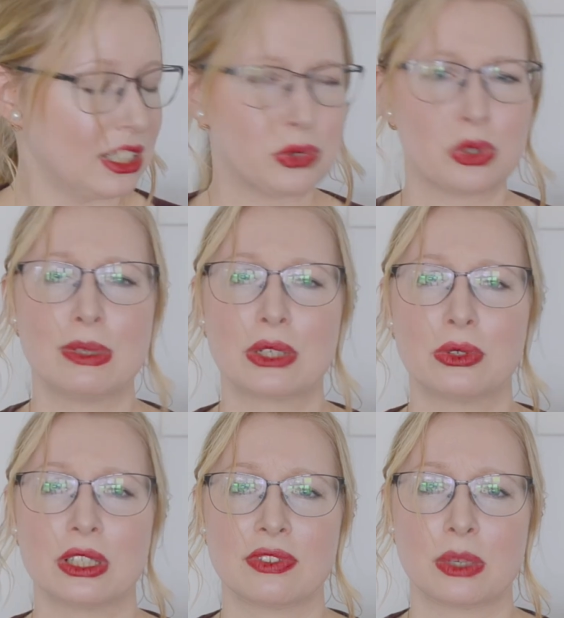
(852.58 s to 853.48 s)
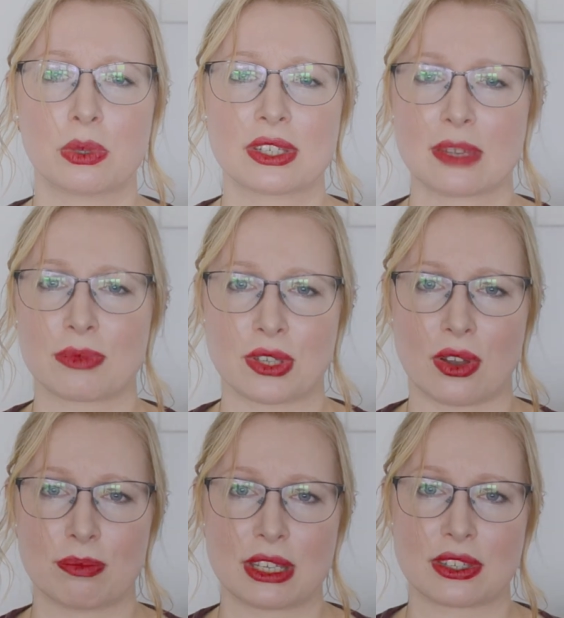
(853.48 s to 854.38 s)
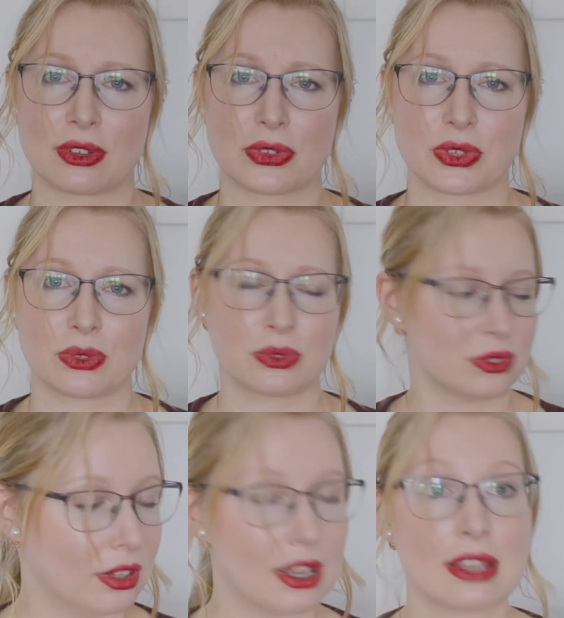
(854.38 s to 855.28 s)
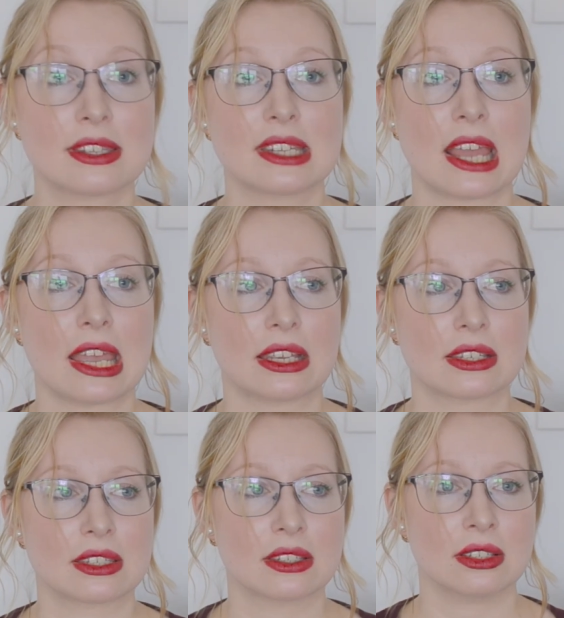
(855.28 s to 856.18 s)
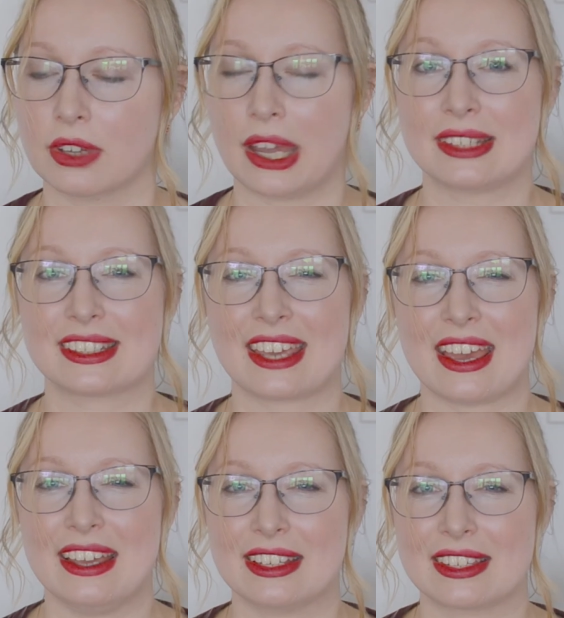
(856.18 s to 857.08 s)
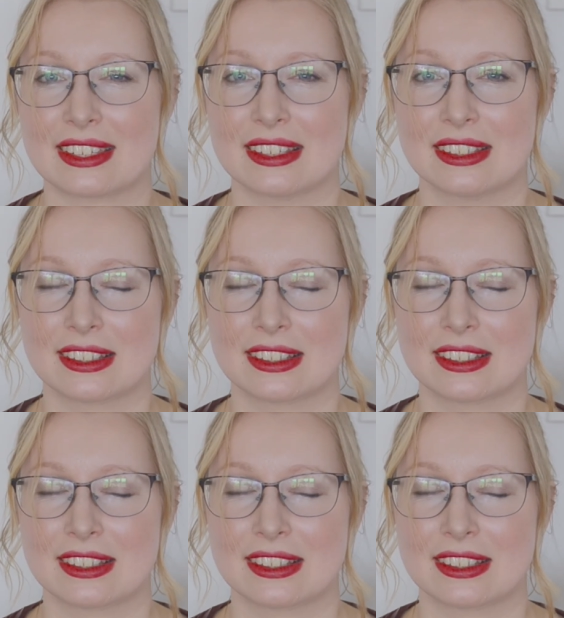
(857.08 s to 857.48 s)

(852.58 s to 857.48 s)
It would be cool if there were some zombies also. And snakes. And cakes.